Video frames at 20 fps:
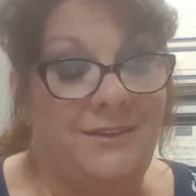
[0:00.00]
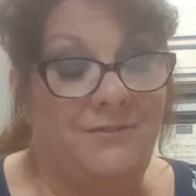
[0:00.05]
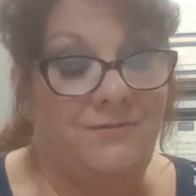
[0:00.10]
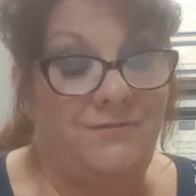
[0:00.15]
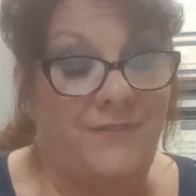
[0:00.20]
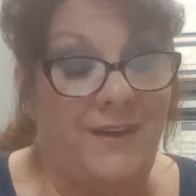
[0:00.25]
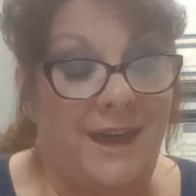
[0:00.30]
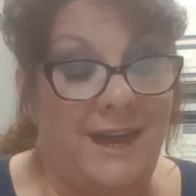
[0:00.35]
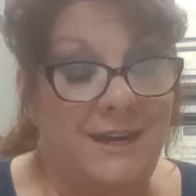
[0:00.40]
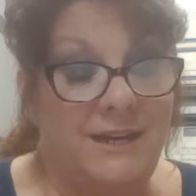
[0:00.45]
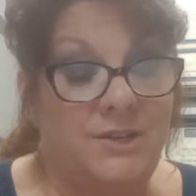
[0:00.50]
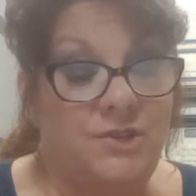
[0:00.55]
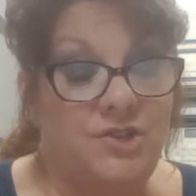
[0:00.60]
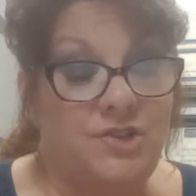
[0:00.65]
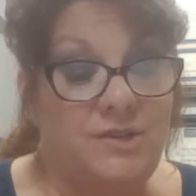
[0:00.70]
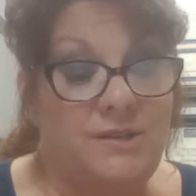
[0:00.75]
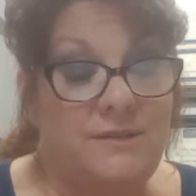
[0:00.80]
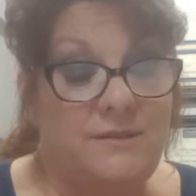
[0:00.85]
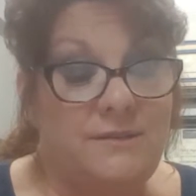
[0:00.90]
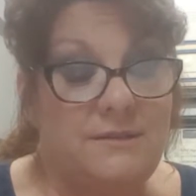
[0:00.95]

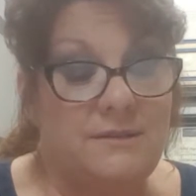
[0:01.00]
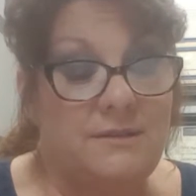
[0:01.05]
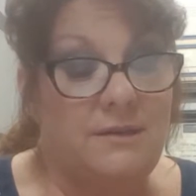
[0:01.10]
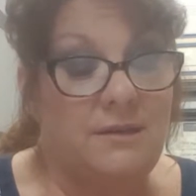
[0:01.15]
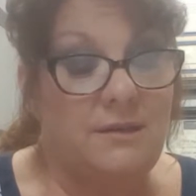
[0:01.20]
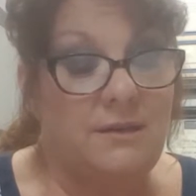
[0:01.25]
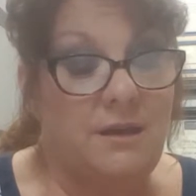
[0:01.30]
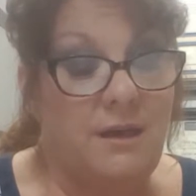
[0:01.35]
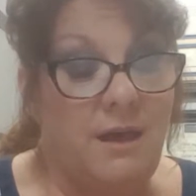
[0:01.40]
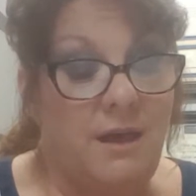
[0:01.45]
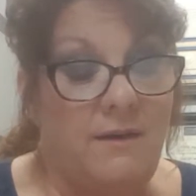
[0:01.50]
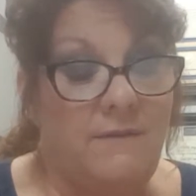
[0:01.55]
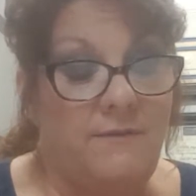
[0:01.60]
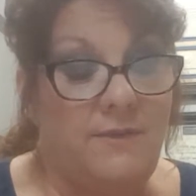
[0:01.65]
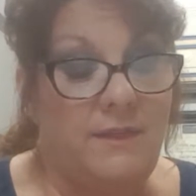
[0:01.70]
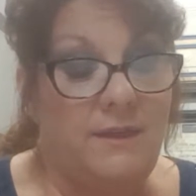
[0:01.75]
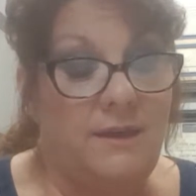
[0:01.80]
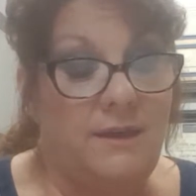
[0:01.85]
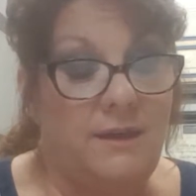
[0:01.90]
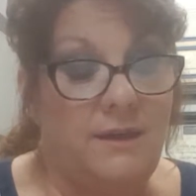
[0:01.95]
advantages of
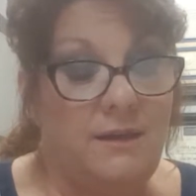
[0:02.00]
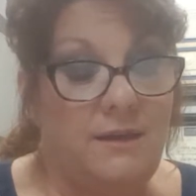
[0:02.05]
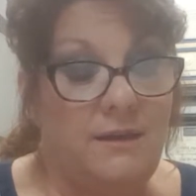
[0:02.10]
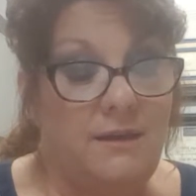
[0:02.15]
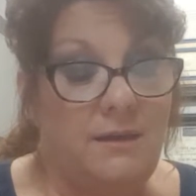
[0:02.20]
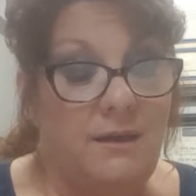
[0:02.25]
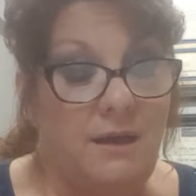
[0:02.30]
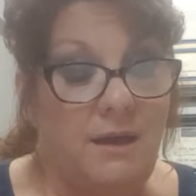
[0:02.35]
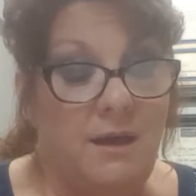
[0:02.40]
the